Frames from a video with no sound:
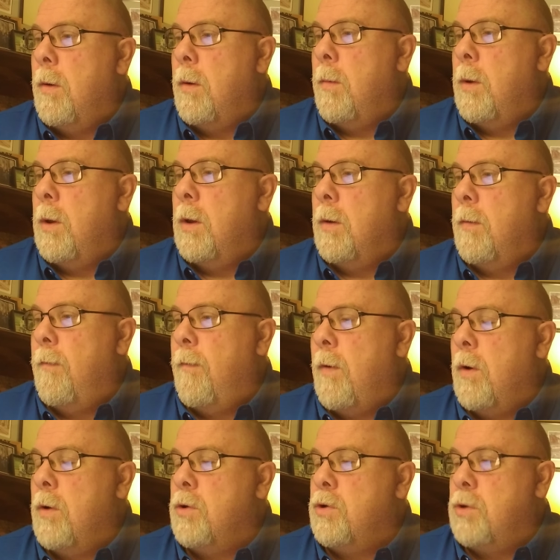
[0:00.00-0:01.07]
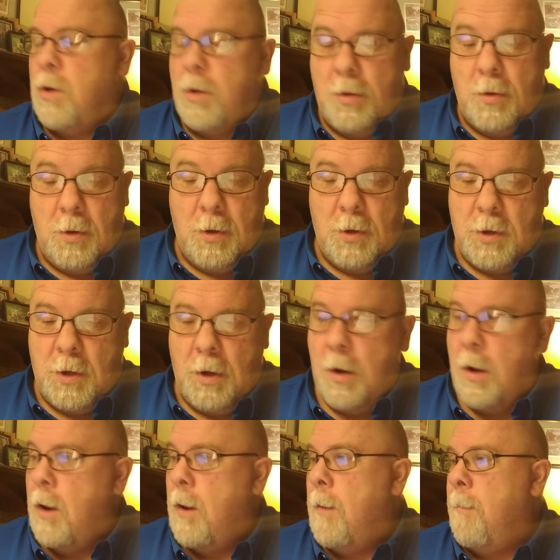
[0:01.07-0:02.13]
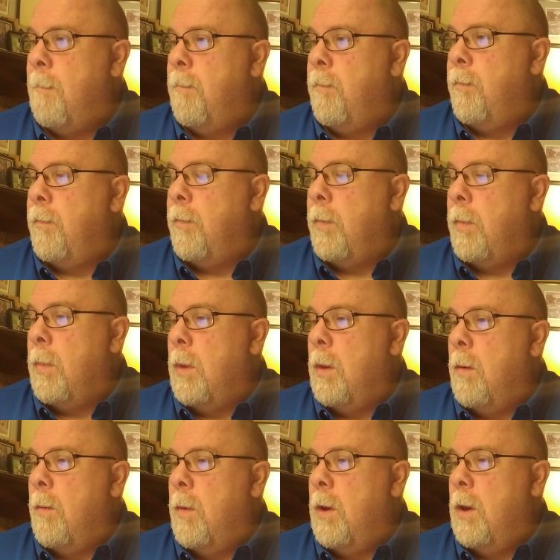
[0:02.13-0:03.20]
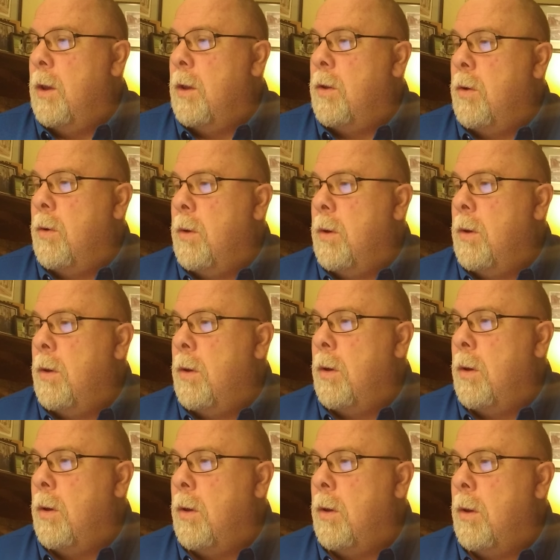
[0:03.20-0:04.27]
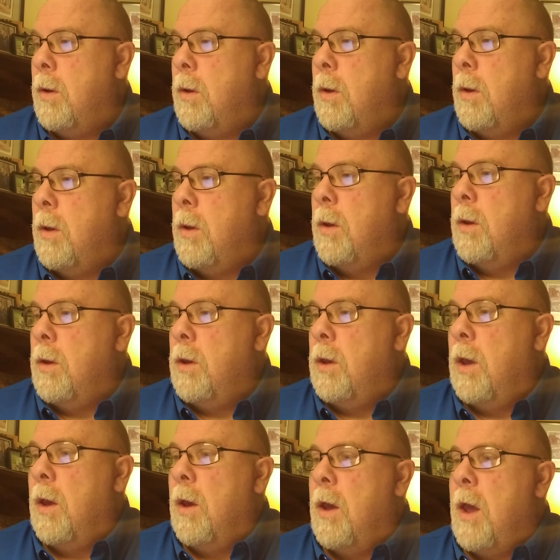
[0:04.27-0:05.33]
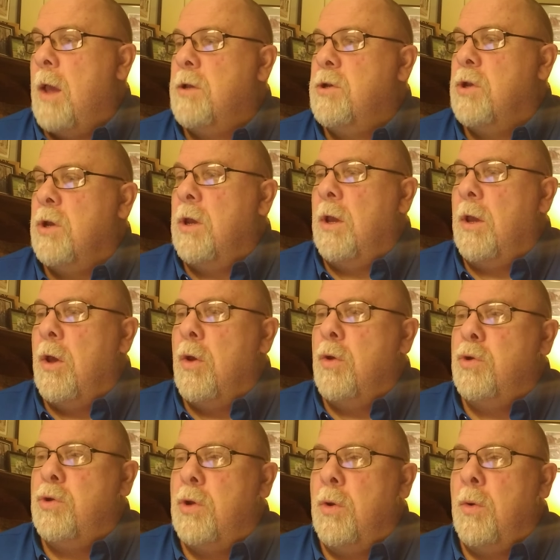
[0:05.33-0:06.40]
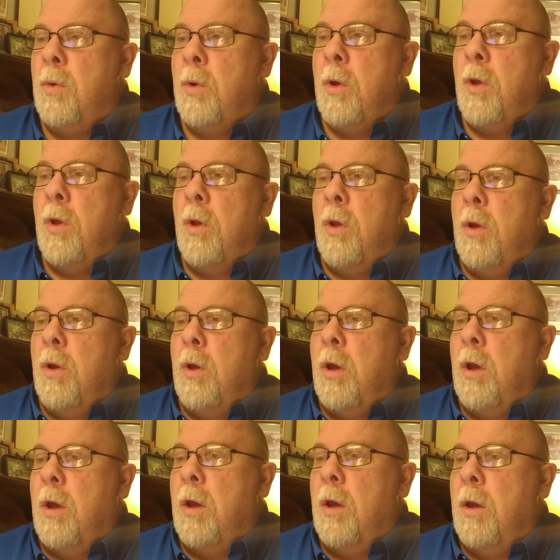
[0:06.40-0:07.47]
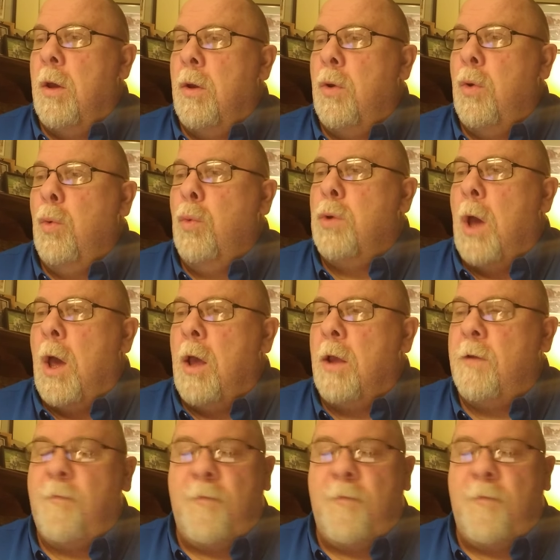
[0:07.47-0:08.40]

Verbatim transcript: i me first go, let's see, let me get to it. Yeah, actually, it goes to uh, Hutas